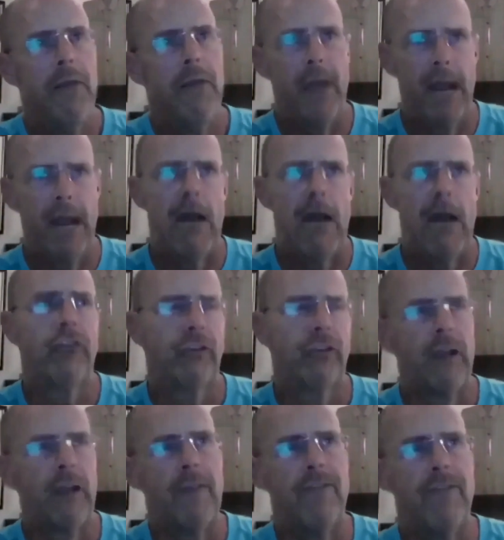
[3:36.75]
The house
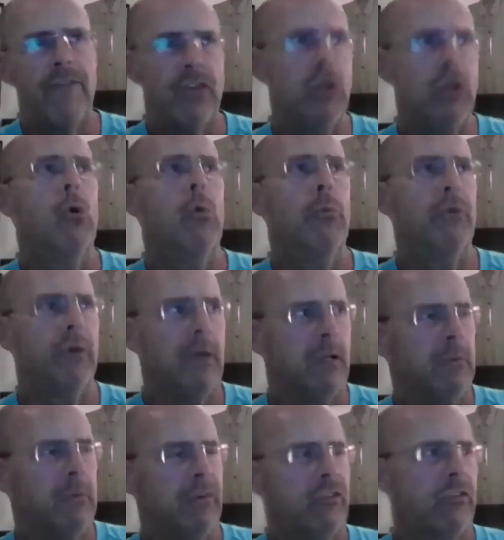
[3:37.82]
that they filmed
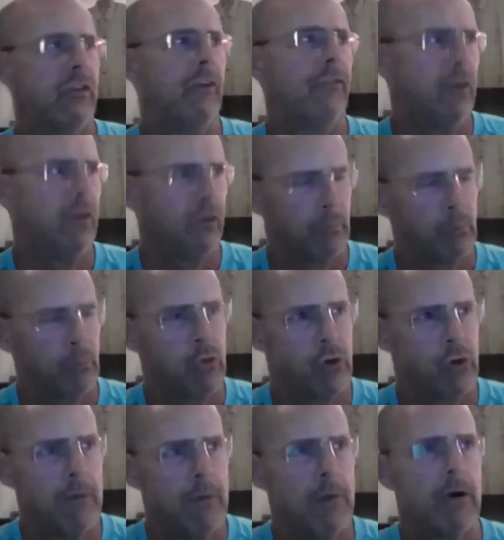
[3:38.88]
in the Pacific to
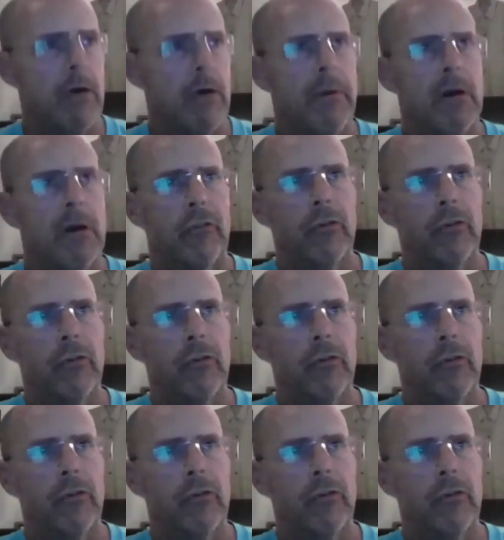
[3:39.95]
portray my grandparents'